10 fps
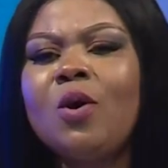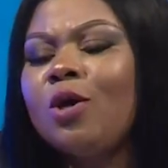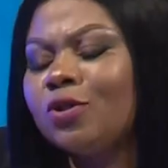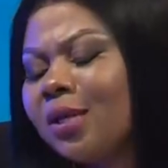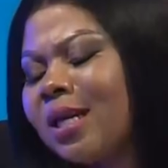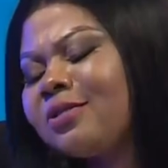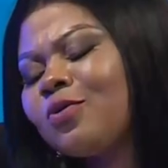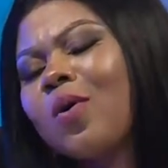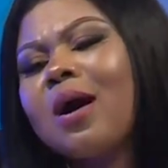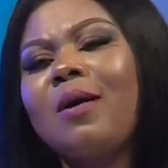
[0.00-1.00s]
So let's
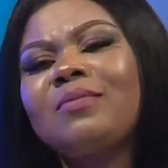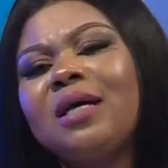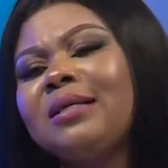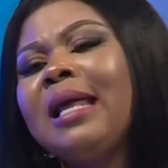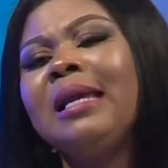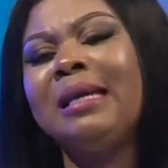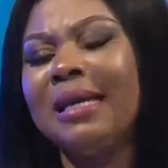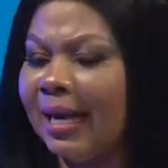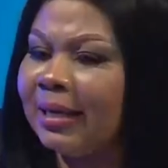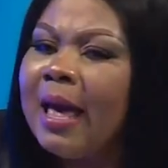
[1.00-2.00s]
all calm down and
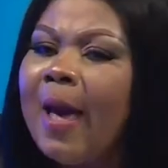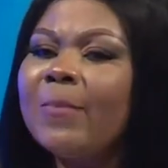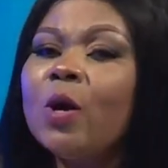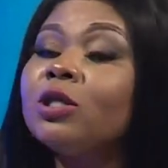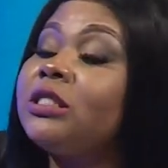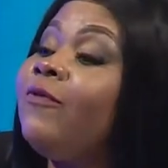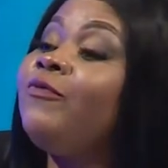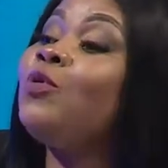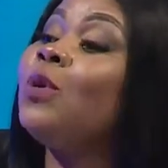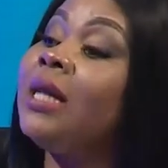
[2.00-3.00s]
learn. Because
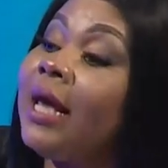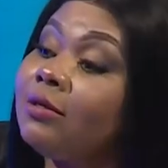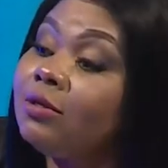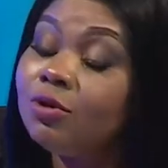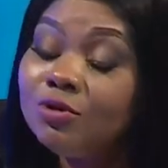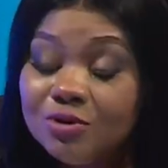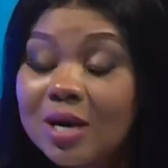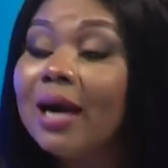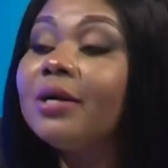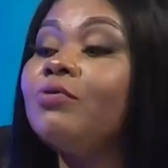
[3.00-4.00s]
if you learn, you
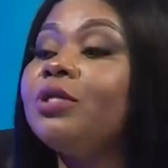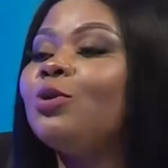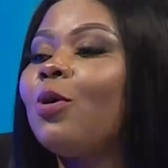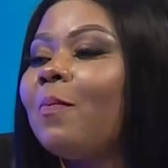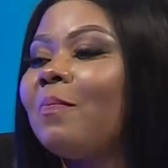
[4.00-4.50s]
carry wisdom.